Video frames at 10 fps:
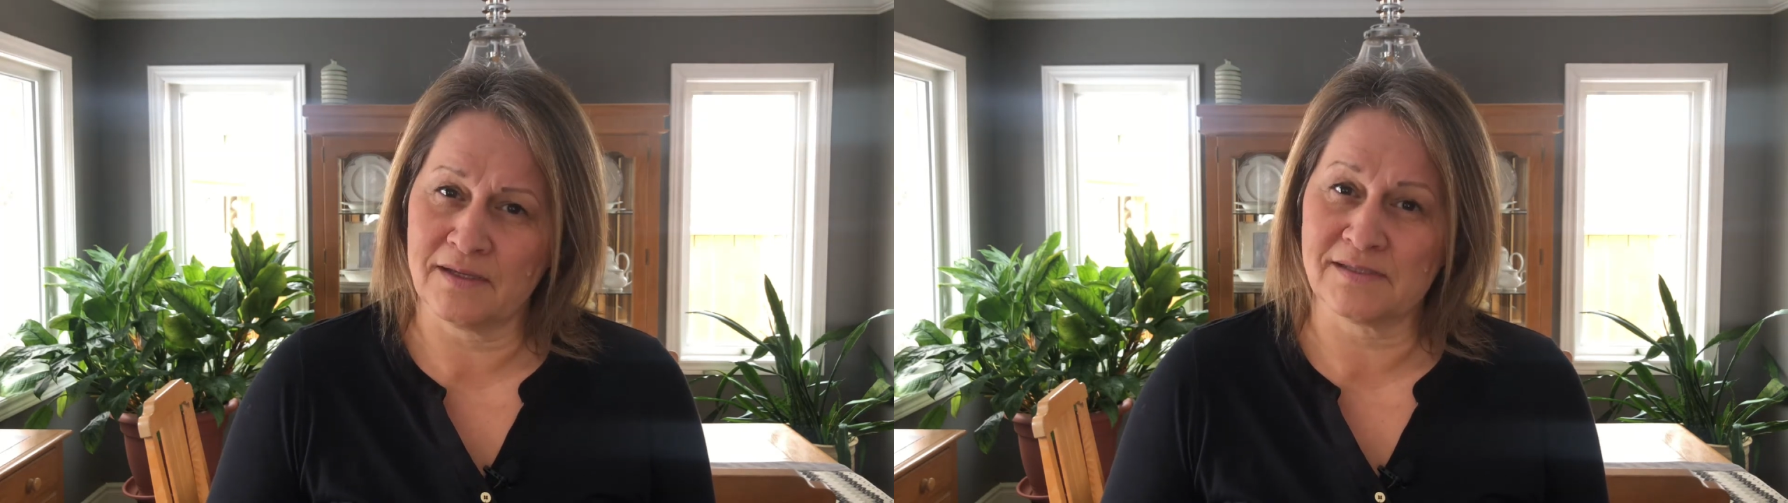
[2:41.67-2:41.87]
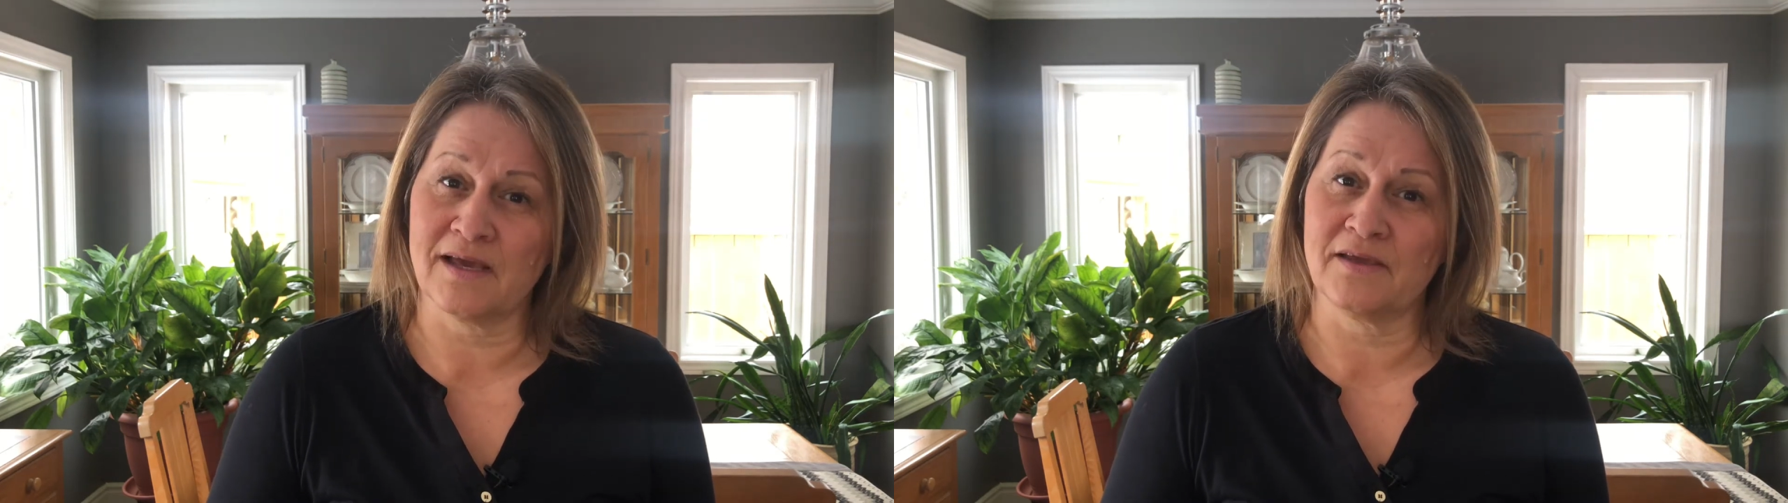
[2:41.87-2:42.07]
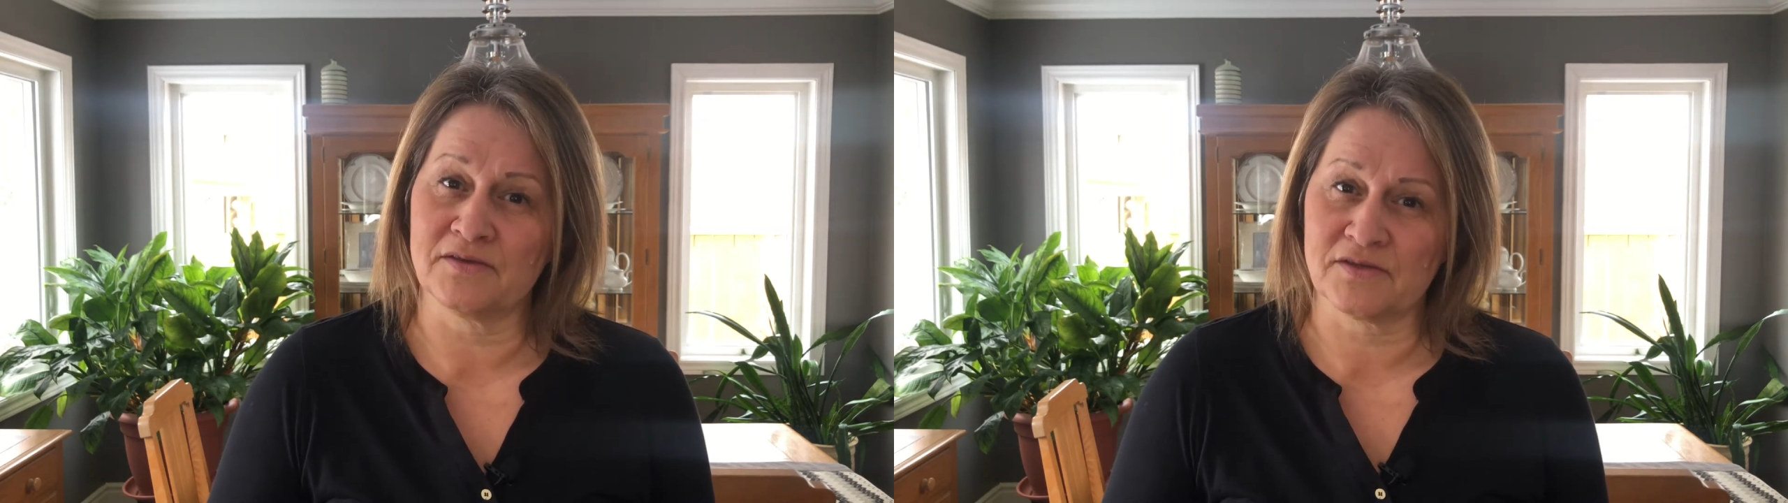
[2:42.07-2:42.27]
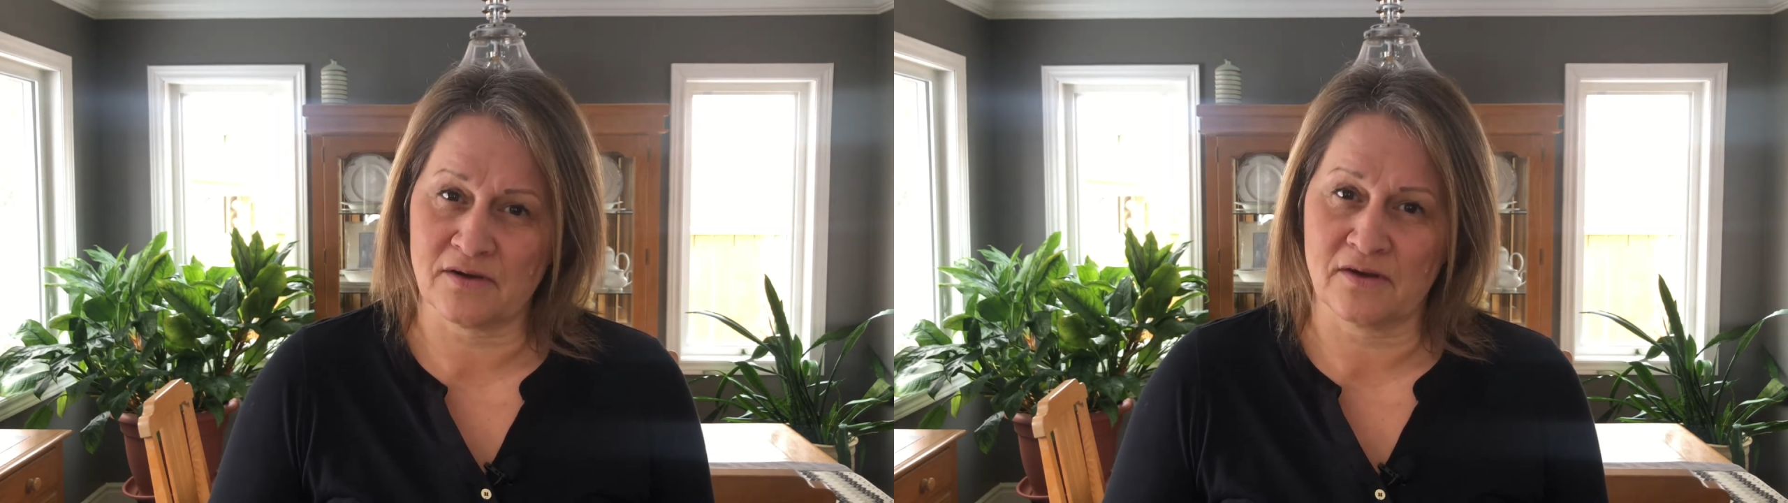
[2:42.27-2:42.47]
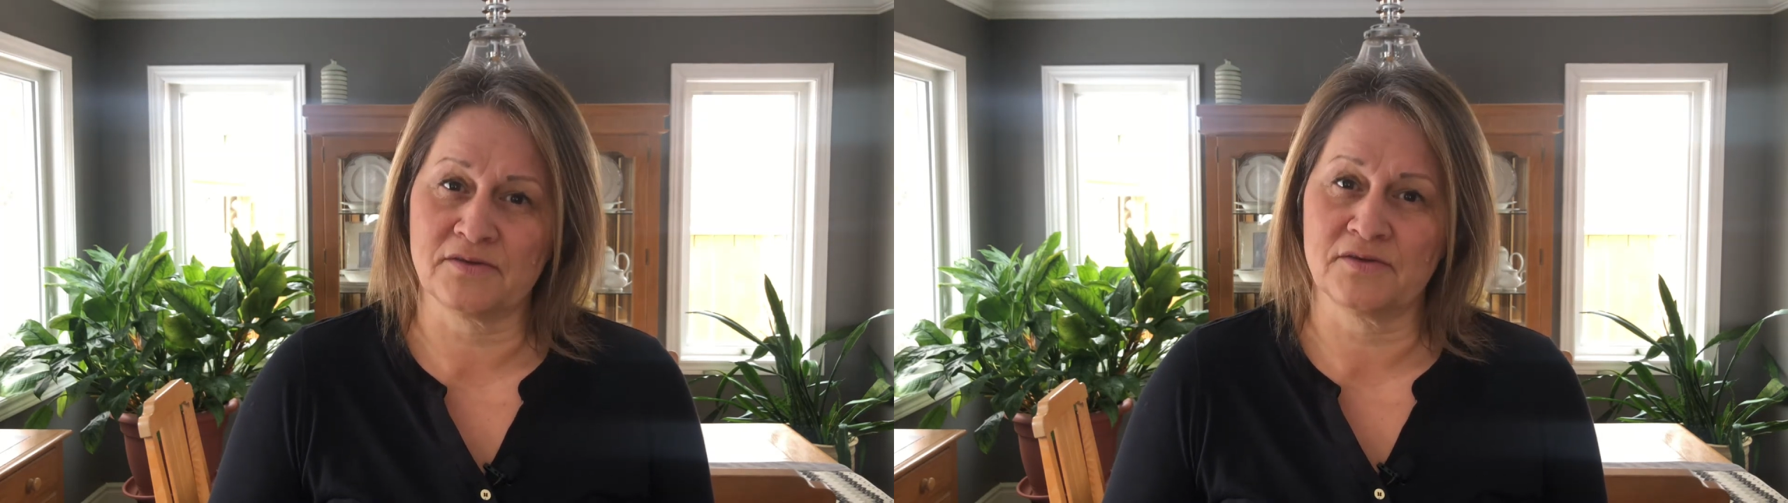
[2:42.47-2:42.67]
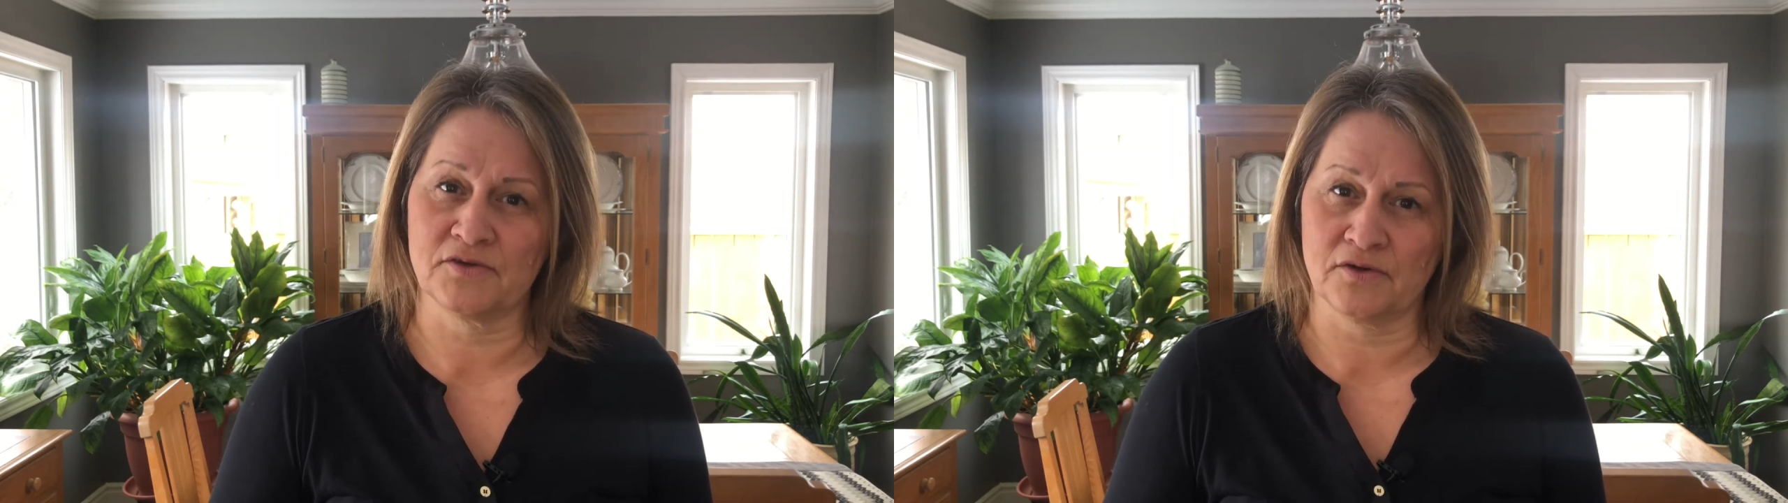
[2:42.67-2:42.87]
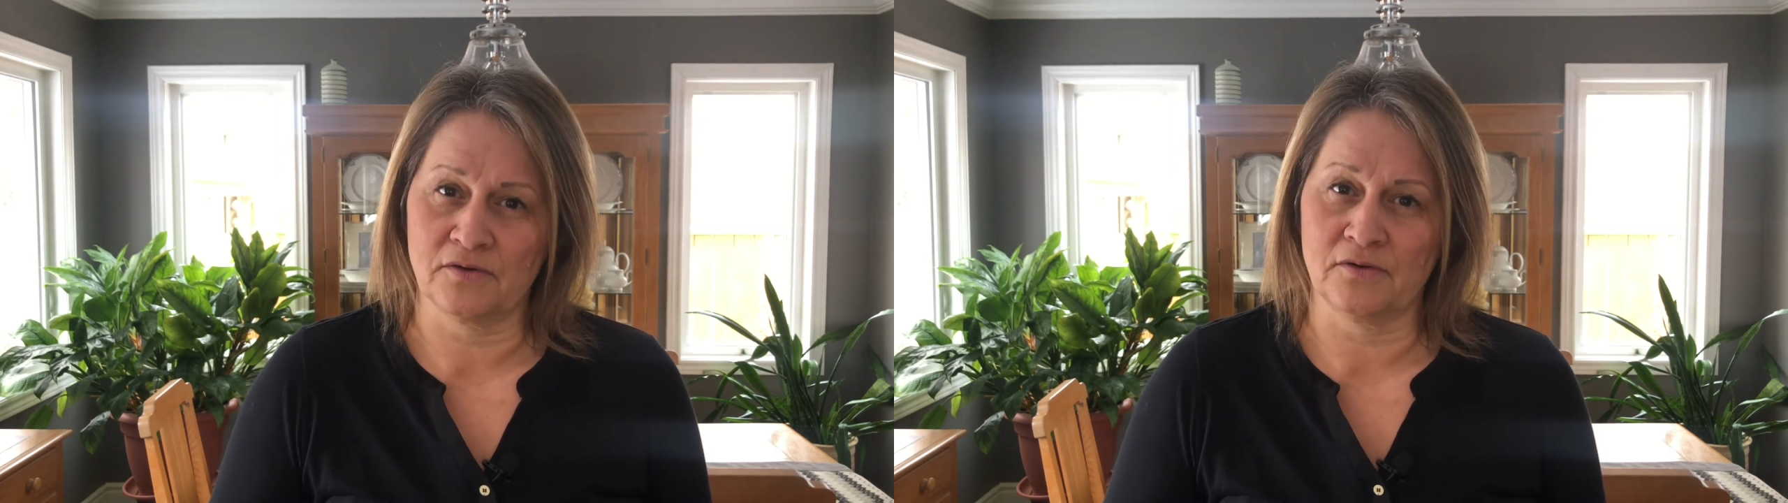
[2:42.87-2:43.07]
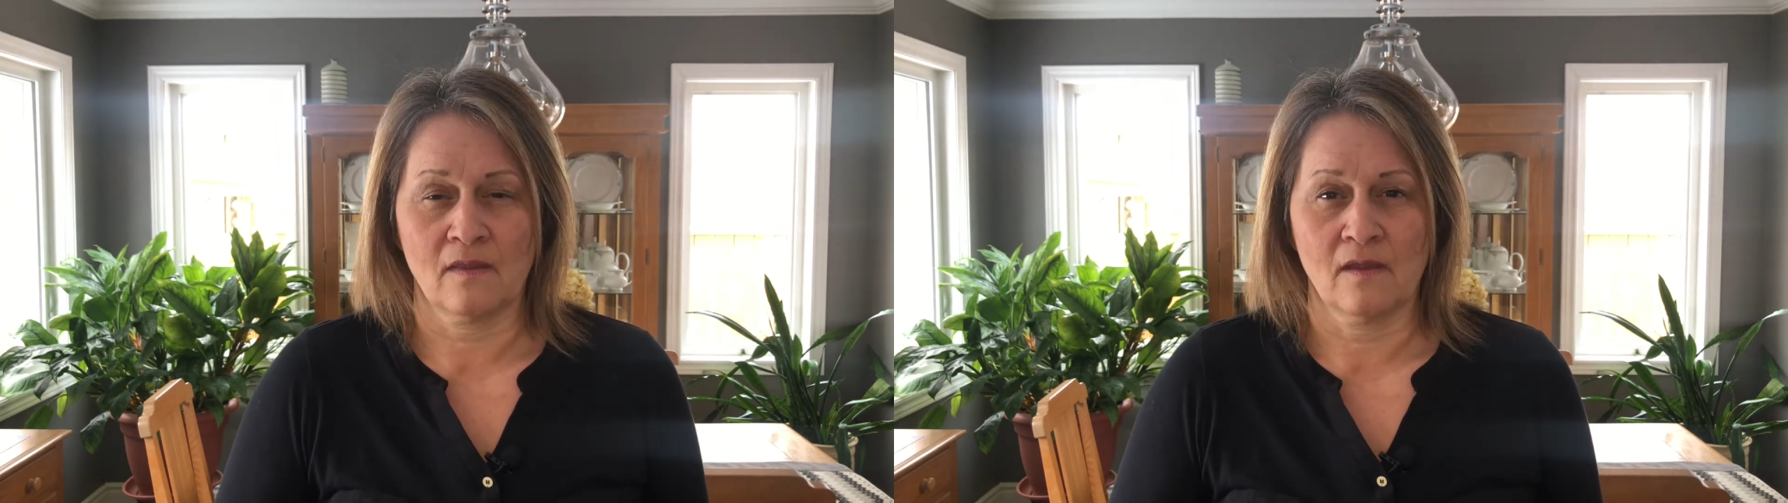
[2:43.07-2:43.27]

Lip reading: is that you start to journal.